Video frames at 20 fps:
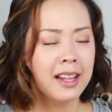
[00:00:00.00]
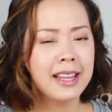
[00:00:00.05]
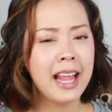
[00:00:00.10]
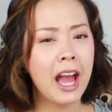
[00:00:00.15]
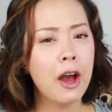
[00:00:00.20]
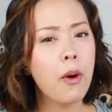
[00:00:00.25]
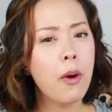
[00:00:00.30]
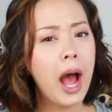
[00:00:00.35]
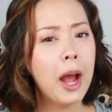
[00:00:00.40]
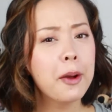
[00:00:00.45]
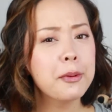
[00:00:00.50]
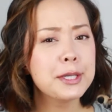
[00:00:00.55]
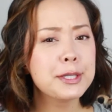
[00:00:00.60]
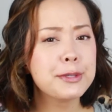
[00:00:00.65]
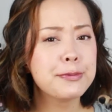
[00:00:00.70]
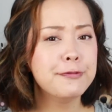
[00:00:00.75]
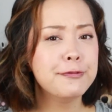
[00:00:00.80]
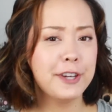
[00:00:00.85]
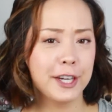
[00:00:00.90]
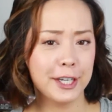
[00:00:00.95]
Now, I
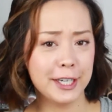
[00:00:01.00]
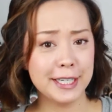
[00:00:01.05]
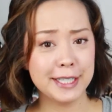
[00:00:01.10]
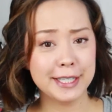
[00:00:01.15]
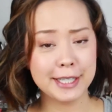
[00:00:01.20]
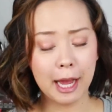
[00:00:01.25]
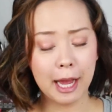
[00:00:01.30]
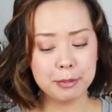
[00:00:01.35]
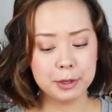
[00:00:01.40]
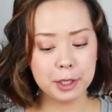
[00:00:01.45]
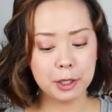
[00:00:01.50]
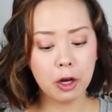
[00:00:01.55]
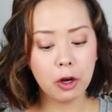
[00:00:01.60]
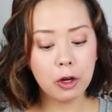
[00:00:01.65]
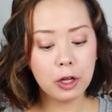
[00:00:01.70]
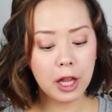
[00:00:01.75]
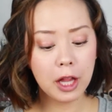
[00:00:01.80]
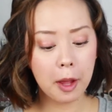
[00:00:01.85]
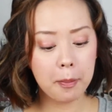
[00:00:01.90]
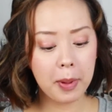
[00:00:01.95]
was very
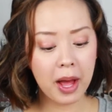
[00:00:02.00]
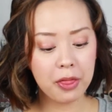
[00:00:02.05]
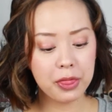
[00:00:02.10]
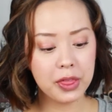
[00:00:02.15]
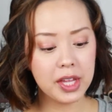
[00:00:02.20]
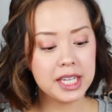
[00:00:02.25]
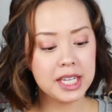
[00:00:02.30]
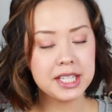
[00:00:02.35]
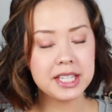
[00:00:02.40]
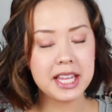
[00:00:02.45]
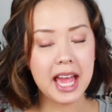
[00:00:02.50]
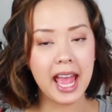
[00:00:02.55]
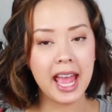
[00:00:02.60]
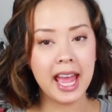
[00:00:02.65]
skeptical about this